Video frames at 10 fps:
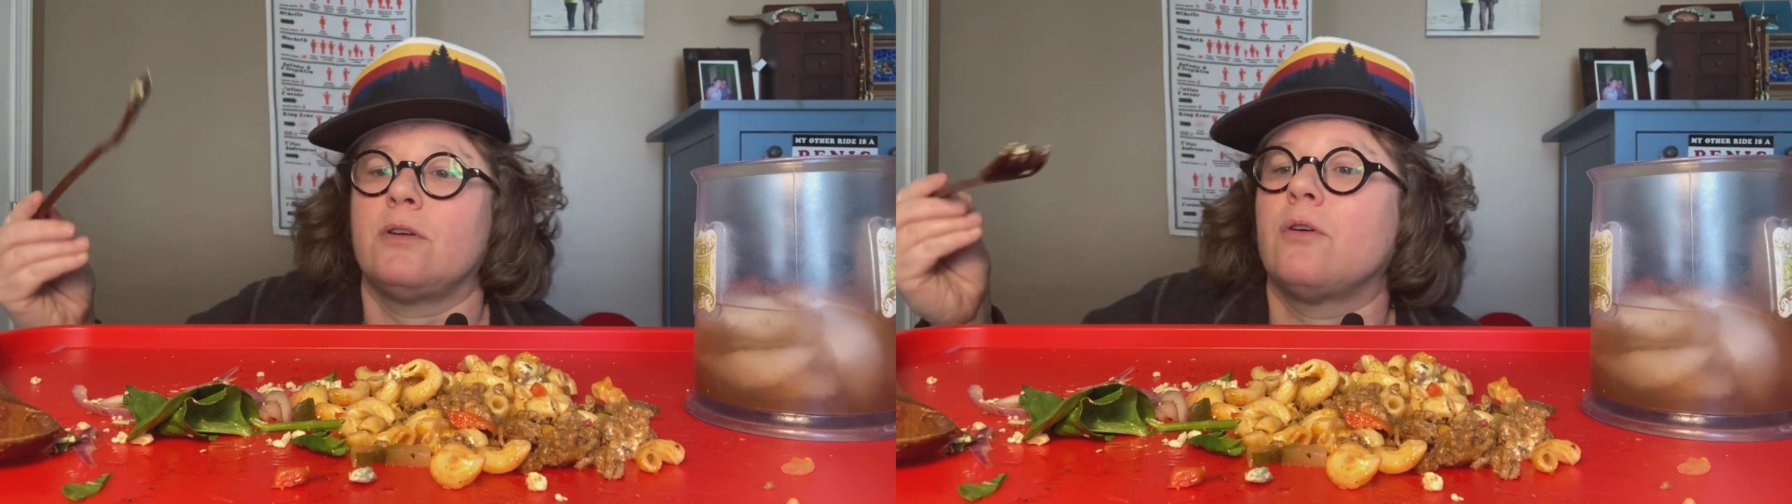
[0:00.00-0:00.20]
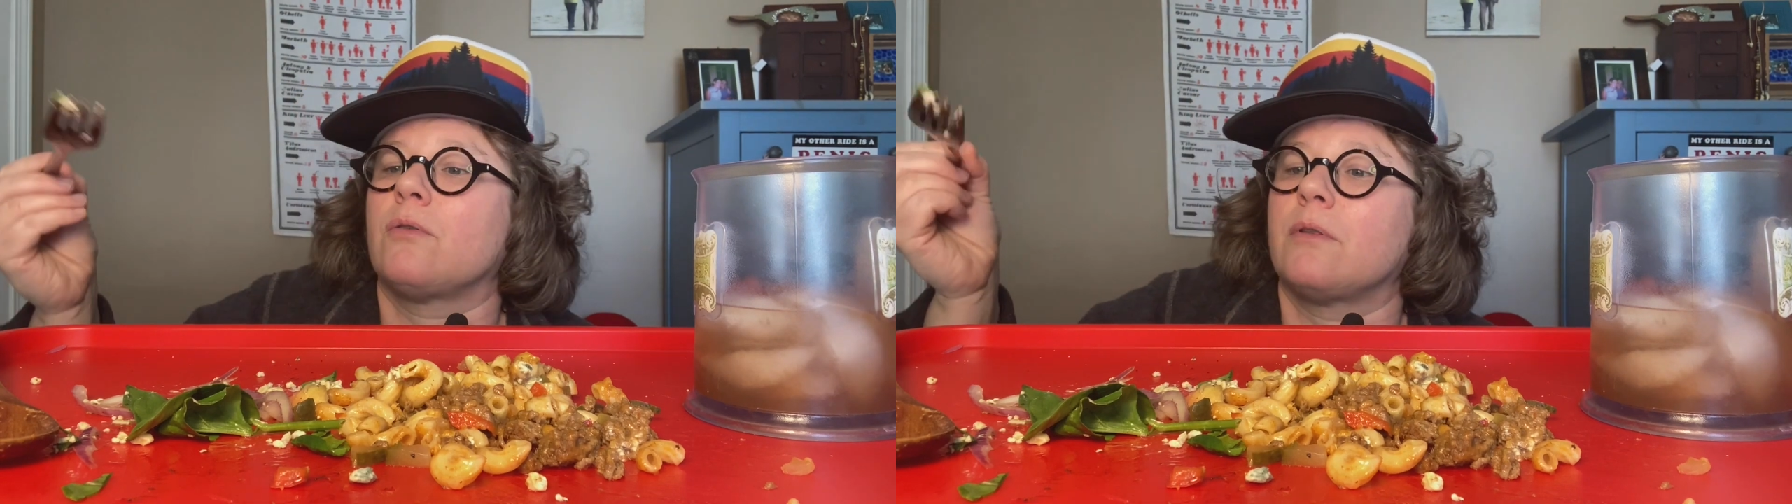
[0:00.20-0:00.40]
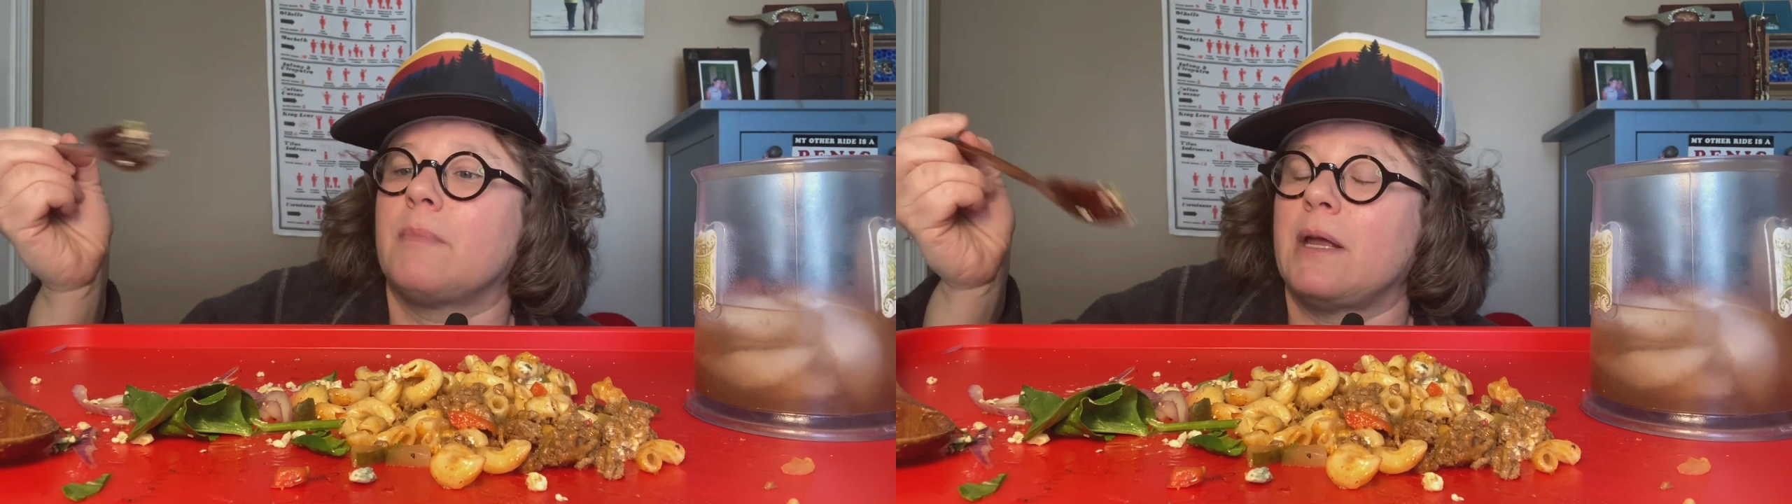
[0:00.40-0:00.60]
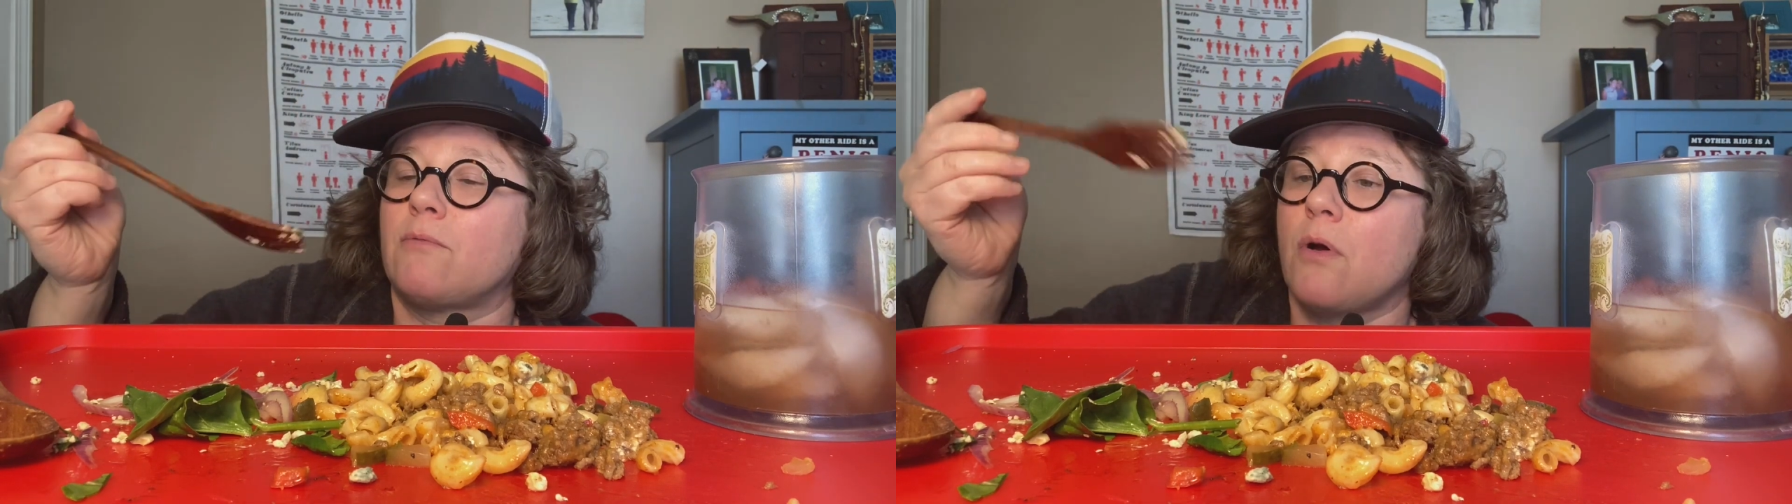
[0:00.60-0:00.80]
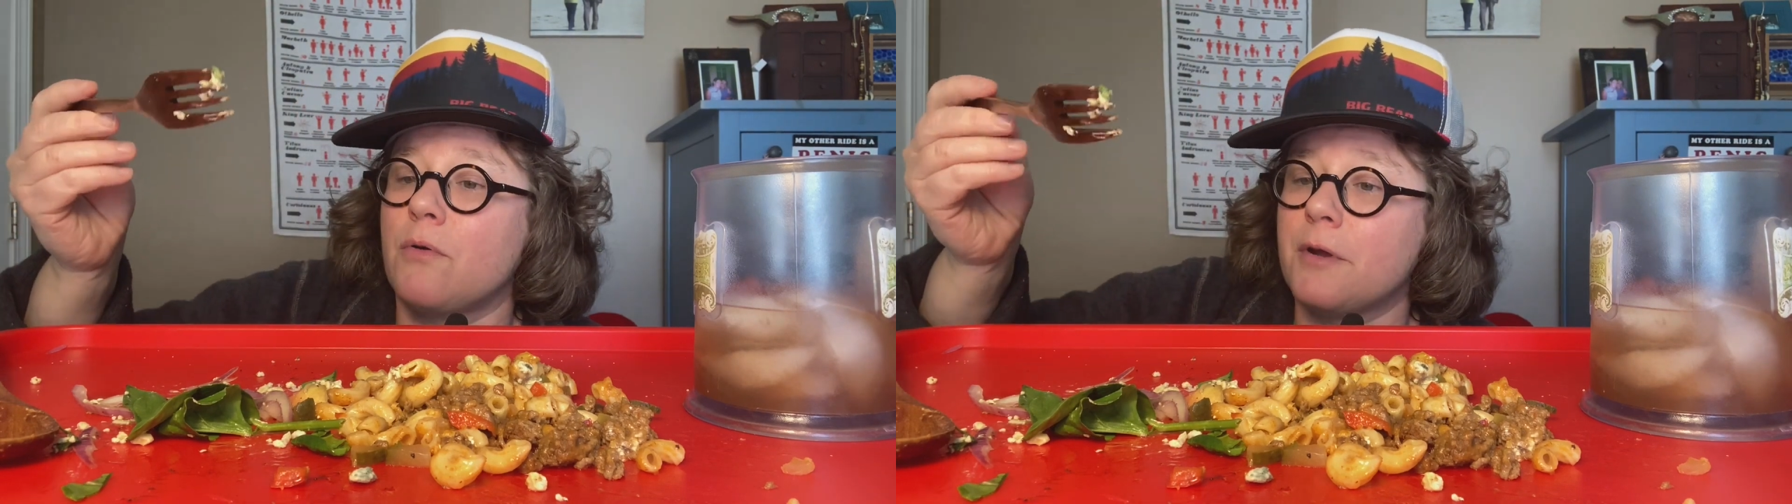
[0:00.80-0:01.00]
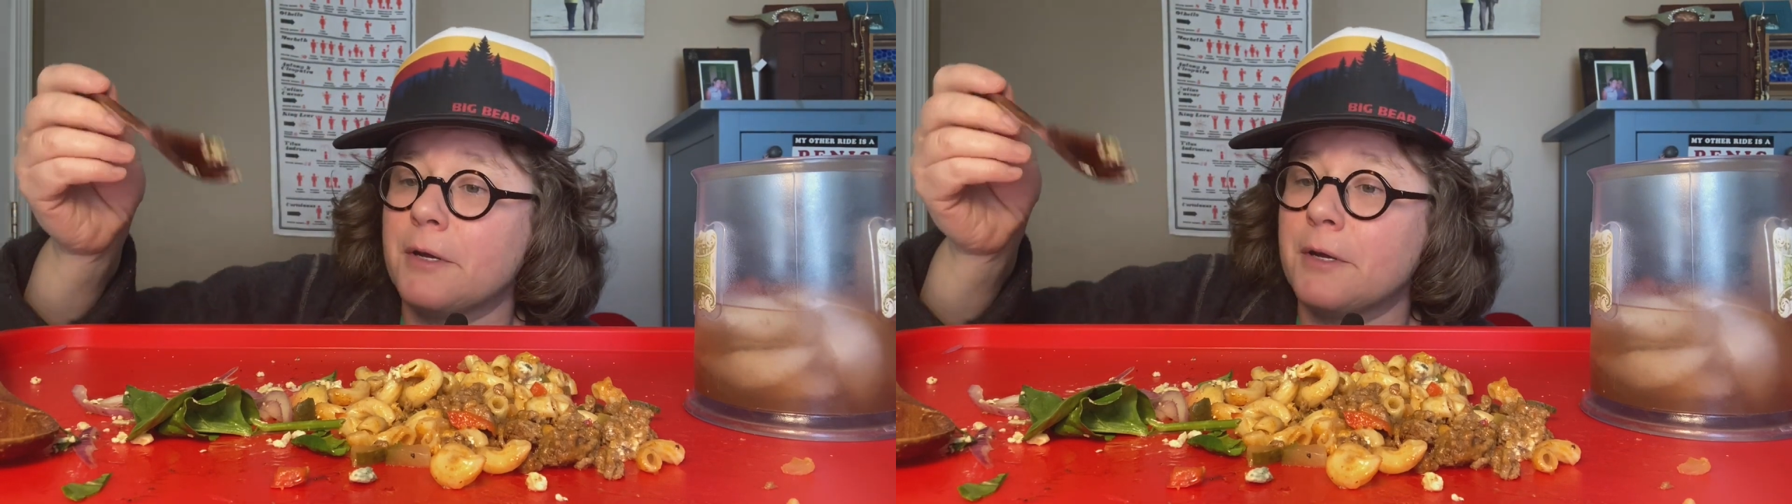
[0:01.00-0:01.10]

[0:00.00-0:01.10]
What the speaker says: to go to the main road,